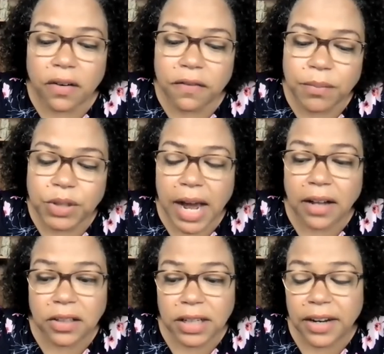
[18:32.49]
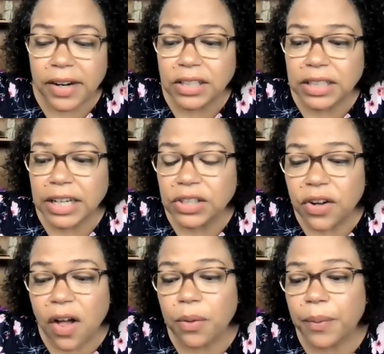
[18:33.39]
from childcare education
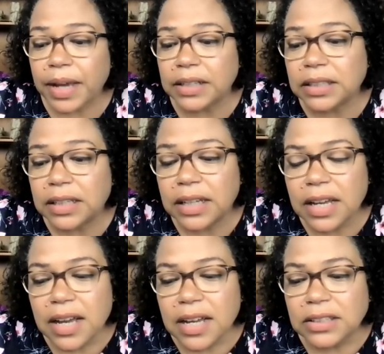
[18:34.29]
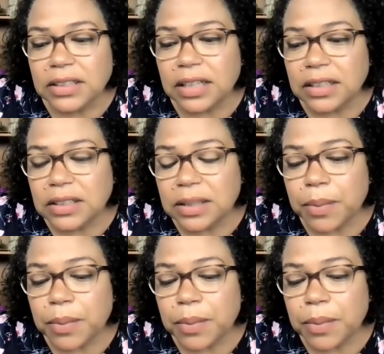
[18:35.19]
all the way to